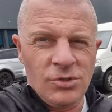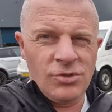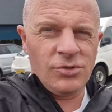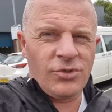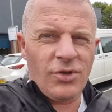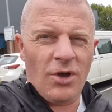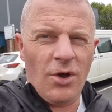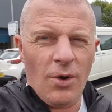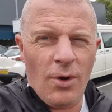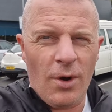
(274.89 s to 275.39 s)

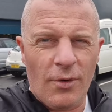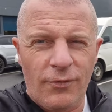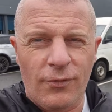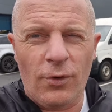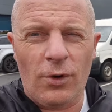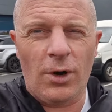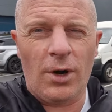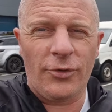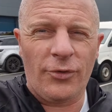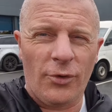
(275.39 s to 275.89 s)
So I
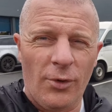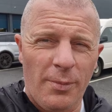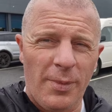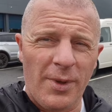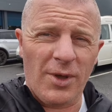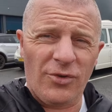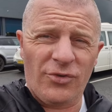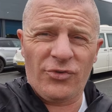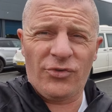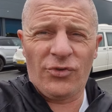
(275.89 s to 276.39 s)
thought I'd do a
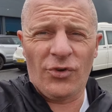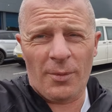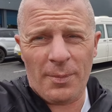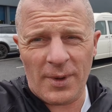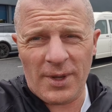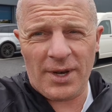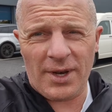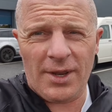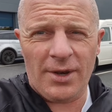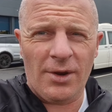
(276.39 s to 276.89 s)
bit of
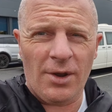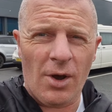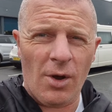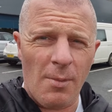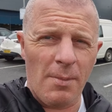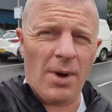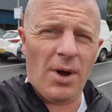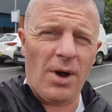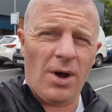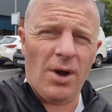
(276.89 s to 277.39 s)
shopping in
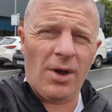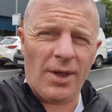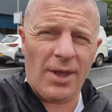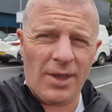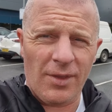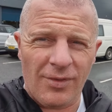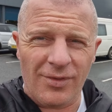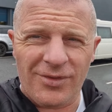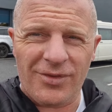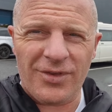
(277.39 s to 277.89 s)
Home
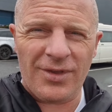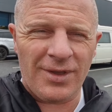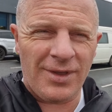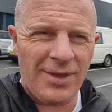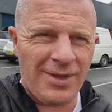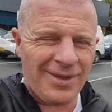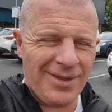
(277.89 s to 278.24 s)
Bargains.